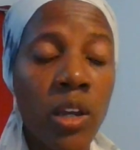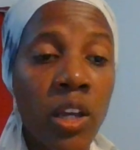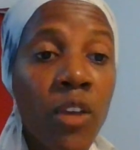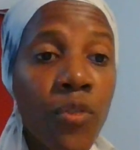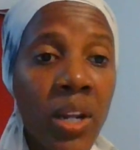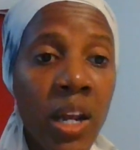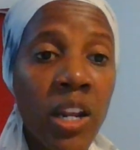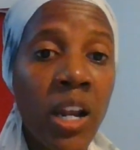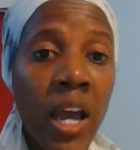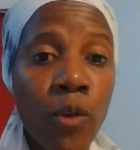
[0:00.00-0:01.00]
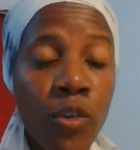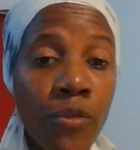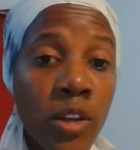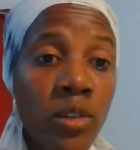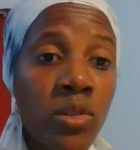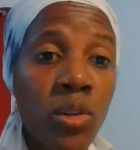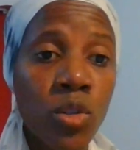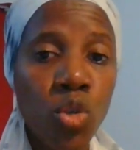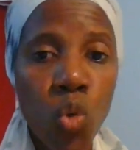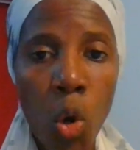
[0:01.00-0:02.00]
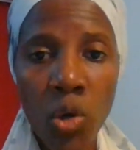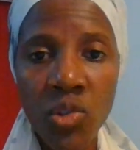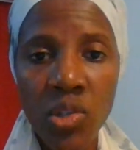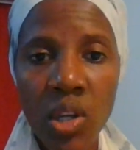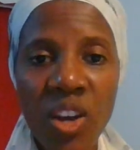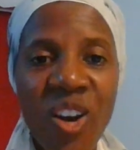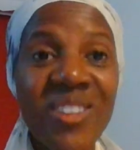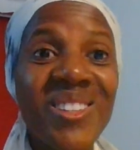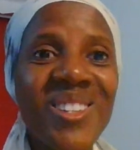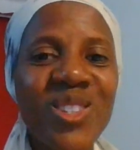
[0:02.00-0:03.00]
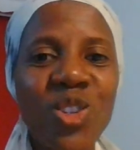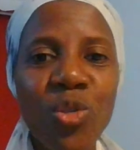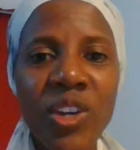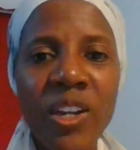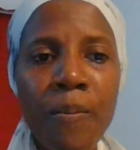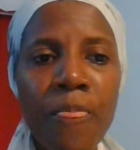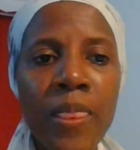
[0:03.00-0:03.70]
given and the light reveals to us. Continuing to read.